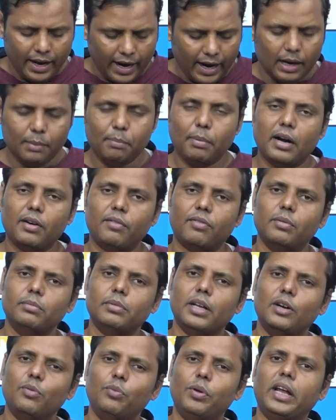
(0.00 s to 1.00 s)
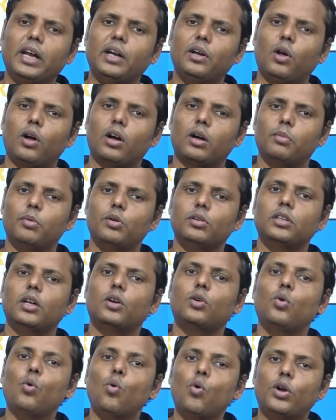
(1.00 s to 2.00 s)
And apart from that, we can talk about the
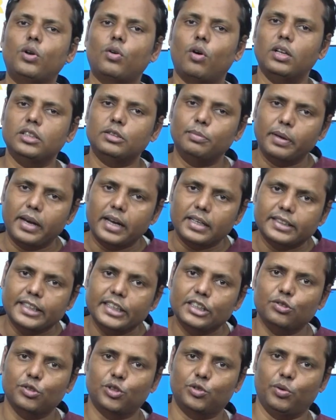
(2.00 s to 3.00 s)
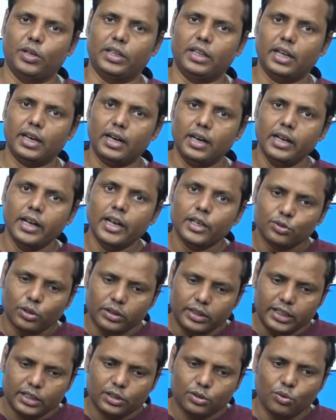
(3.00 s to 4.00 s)
court conspiracies which were there. So
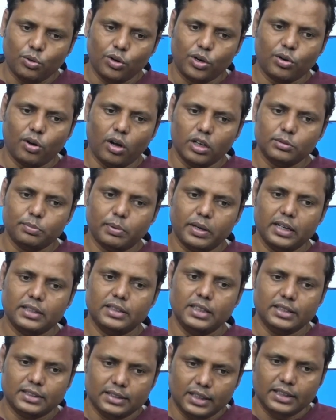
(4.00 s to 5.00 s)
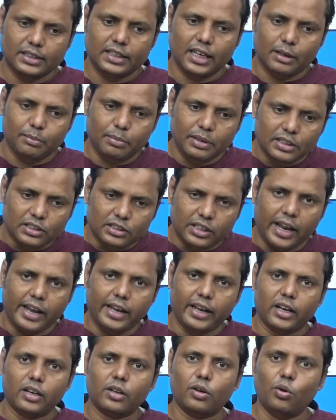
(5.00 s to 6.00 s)
these court conspiracies, since he had been
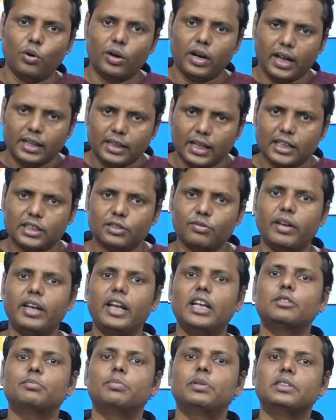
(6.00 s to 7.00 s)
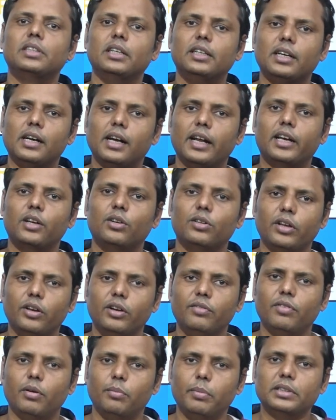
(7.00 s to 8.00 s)
staying in court, and that's why he has presented like the
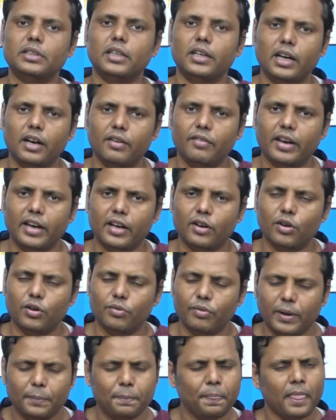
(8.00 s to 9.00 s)
information in a very good way.